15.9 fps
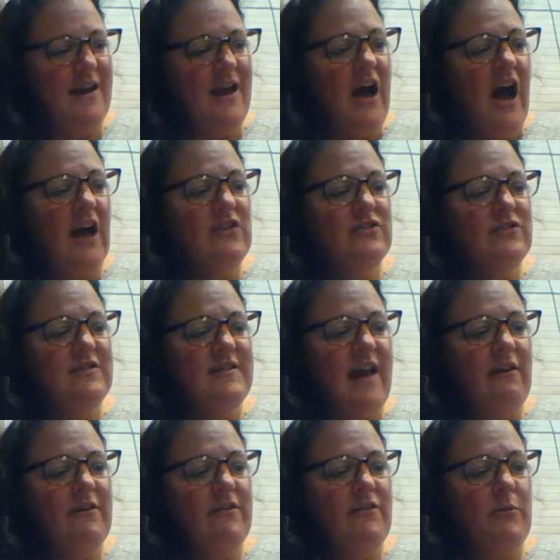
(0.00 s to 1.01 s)
I looked
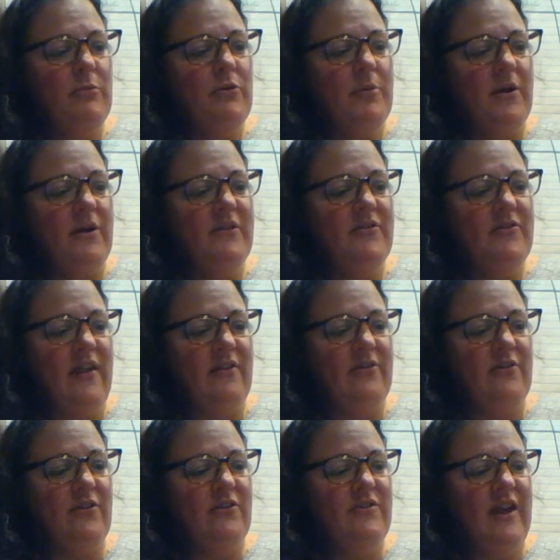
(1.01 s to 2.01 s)
down at the blueberry
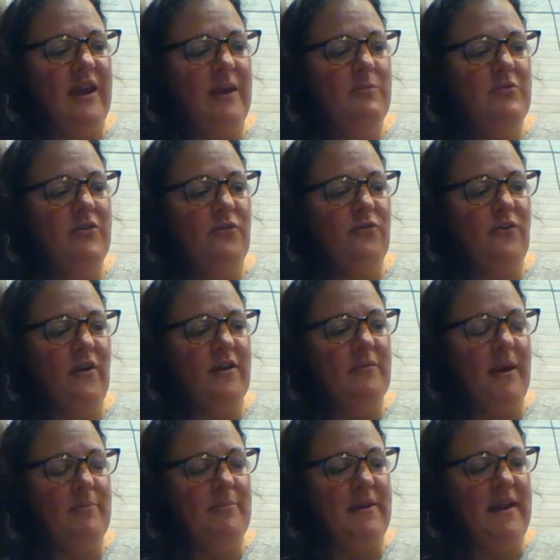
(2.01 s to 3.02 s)
stencil taped to the front of
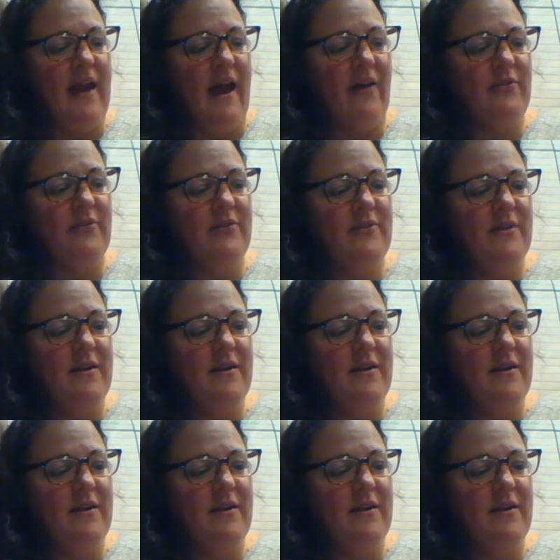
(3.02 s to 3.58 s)
my bee house.